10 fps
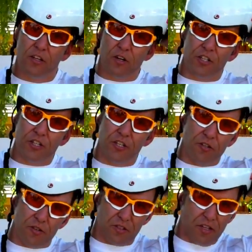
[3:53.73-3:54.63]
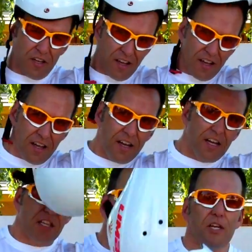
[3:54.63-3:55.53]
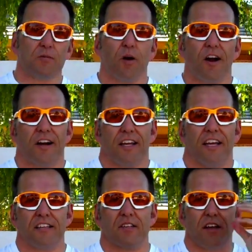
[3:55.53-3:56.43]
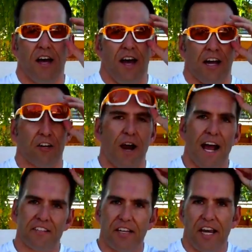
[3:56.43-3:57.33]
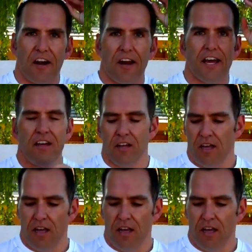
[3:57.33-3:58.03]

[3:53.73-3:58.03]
your shoes. The beach park is a grassy area,